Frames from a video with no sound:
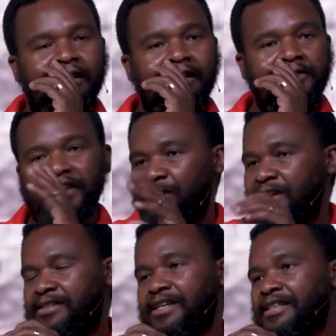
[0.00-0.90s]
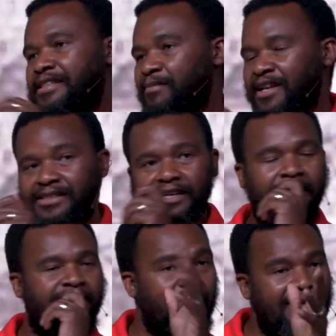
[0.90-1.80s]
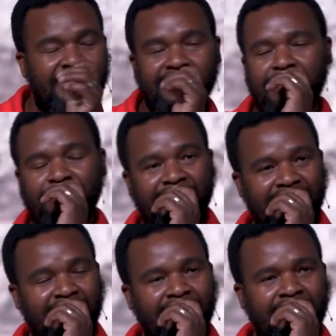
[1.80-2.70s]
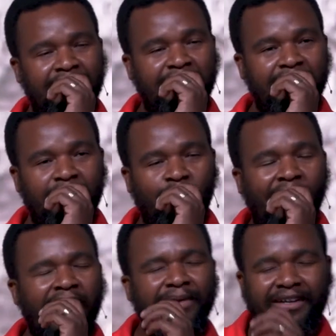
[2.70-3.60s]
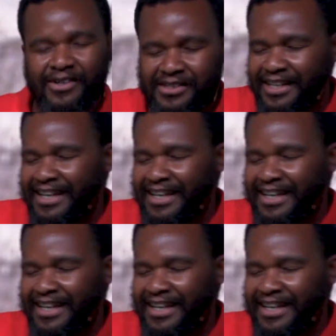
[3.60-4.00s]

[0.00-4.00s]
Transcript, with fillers: thirty minutes there, ten minutes here, five minutes there. Why? Because